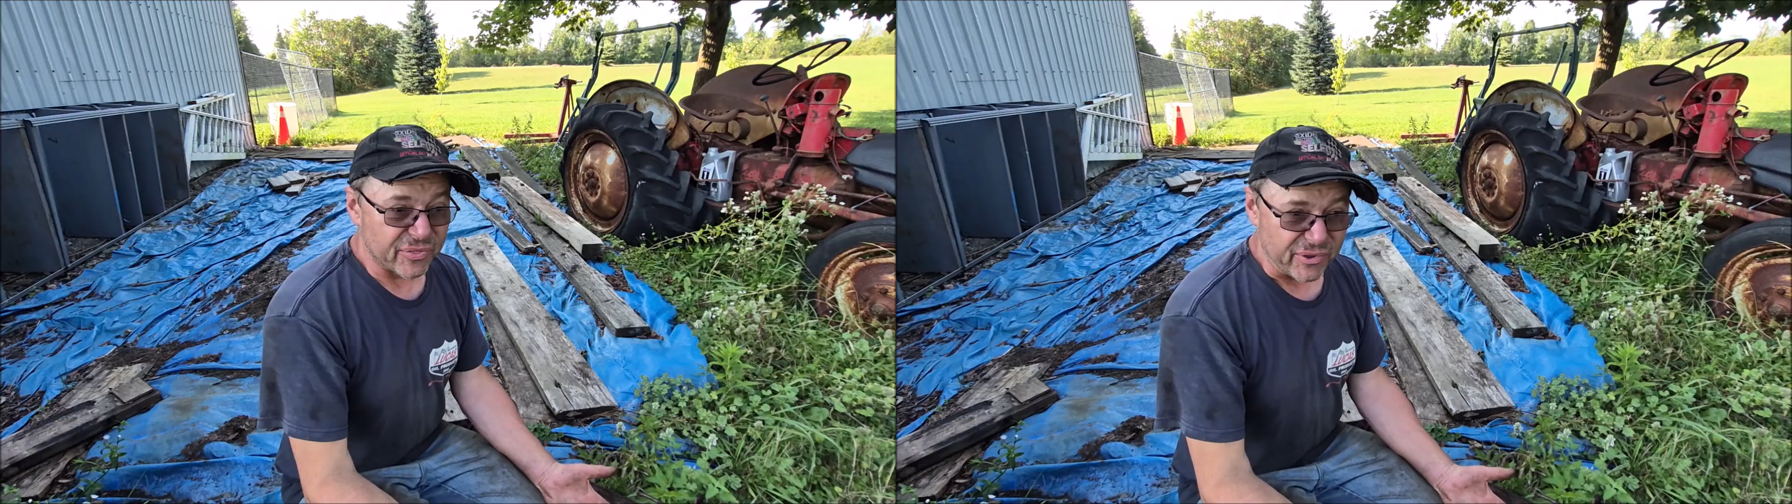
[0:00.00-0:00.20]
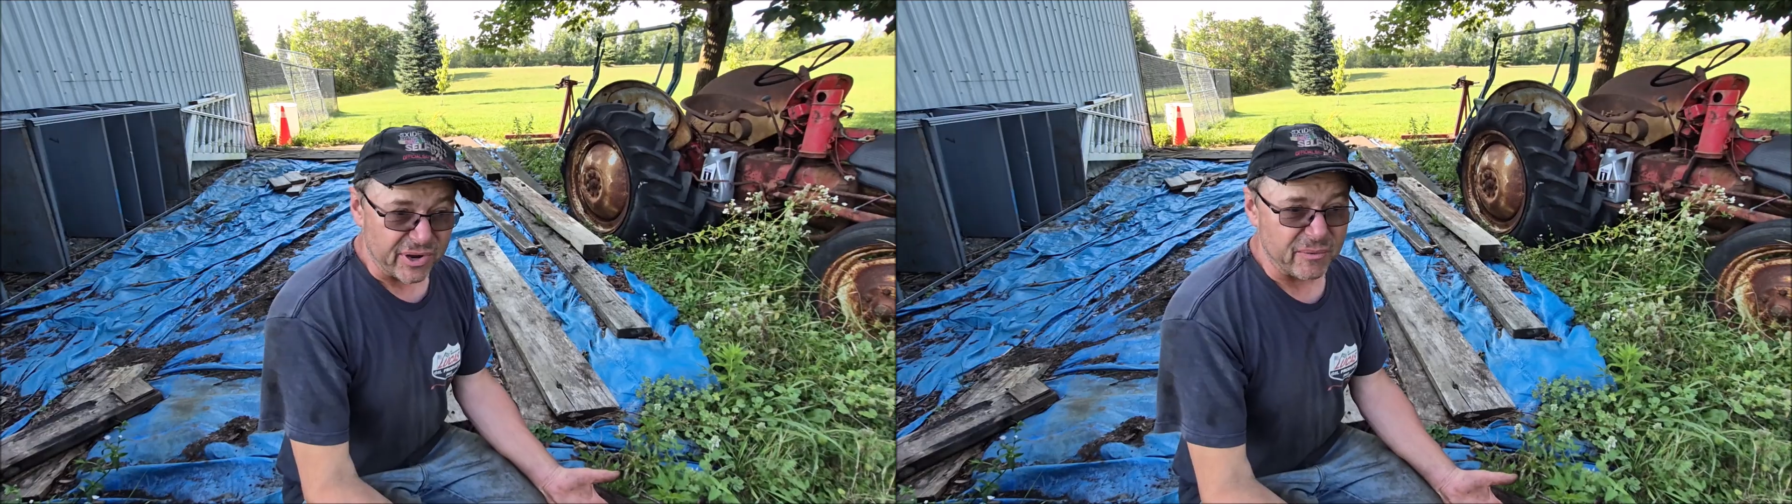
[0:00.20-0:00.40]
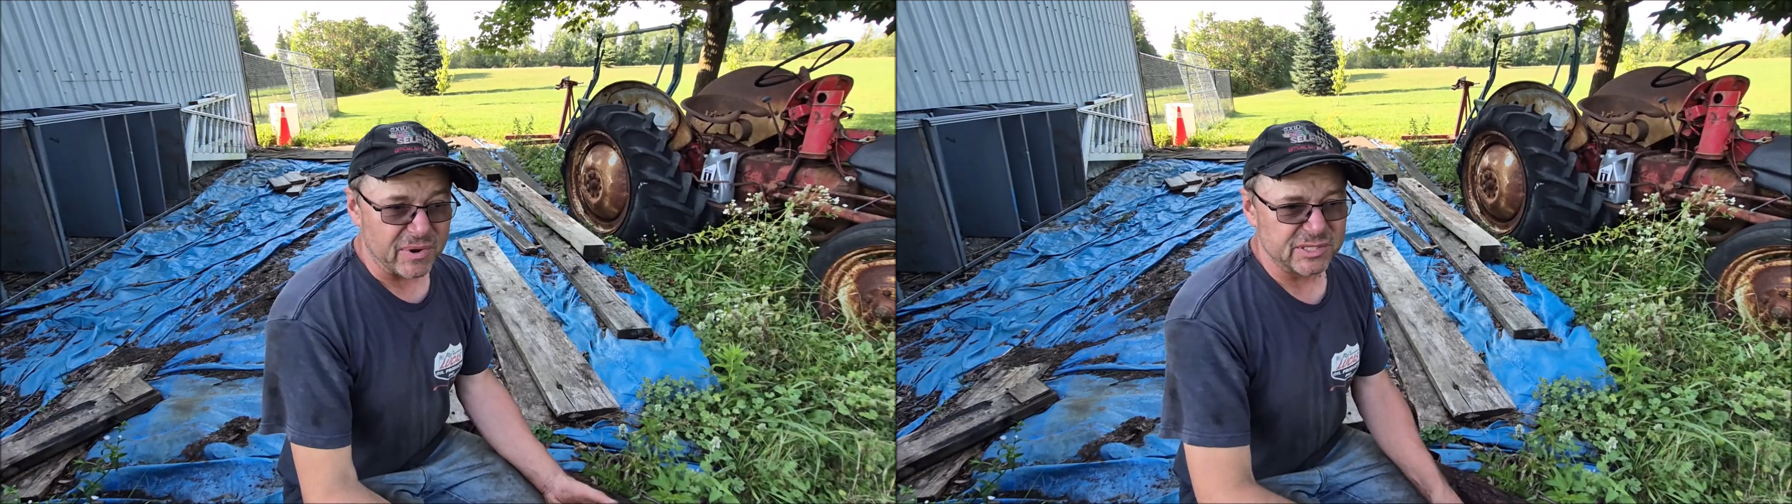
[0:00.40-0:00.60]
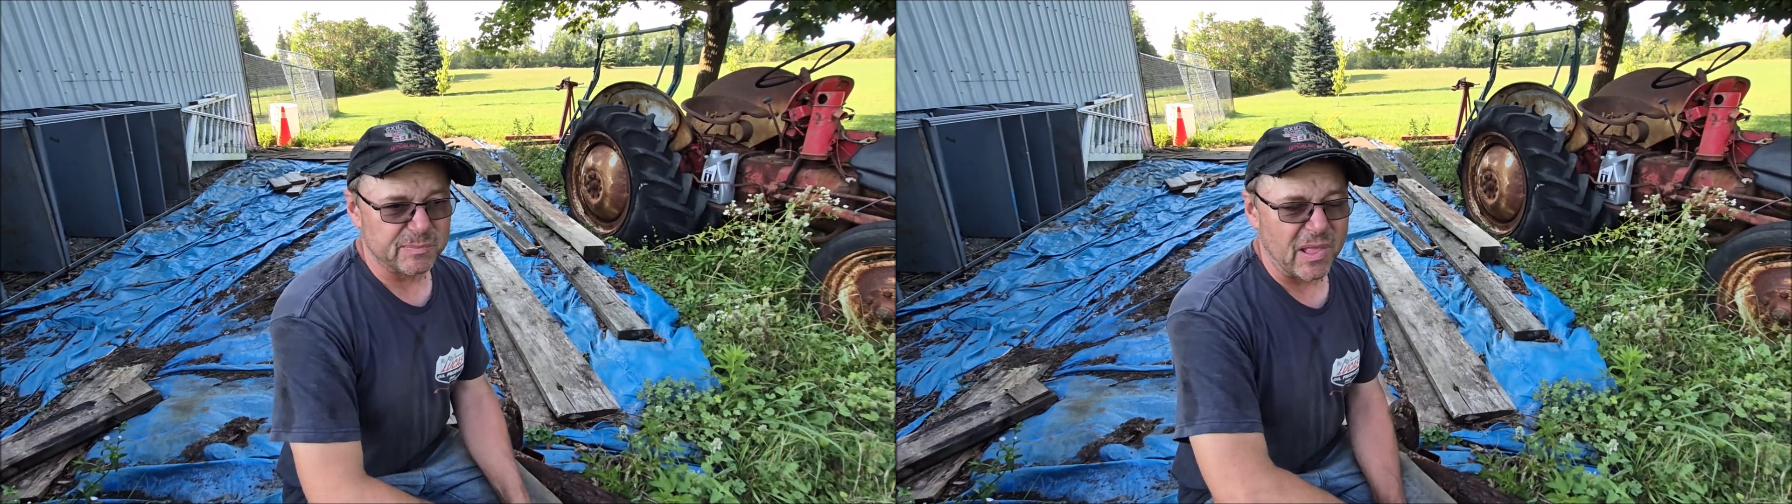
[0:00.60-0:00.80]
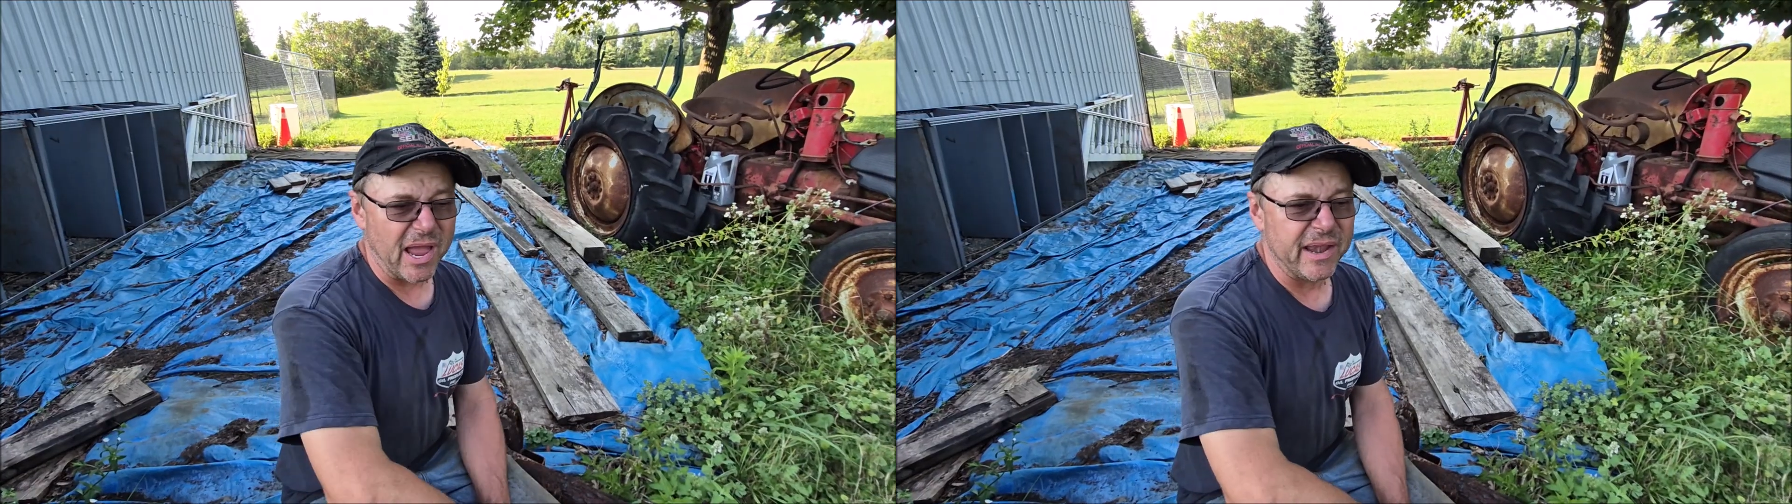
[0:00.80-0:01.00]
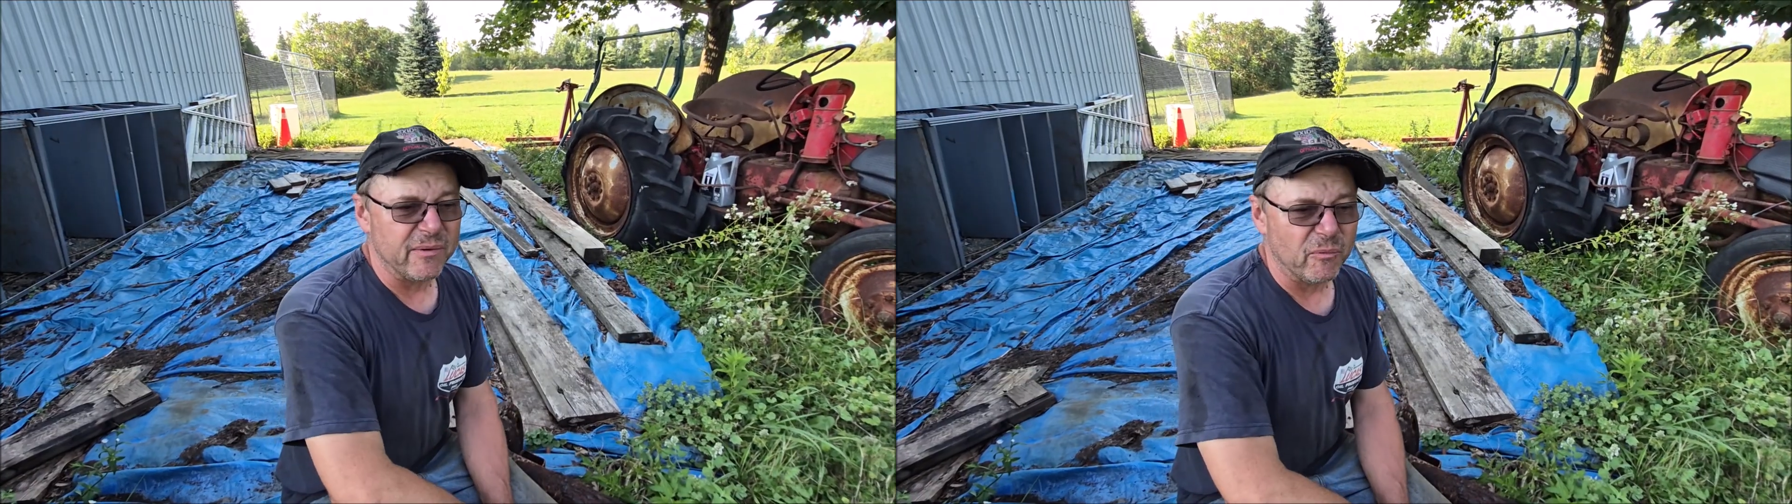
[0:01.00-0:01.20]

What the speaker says: 31 spline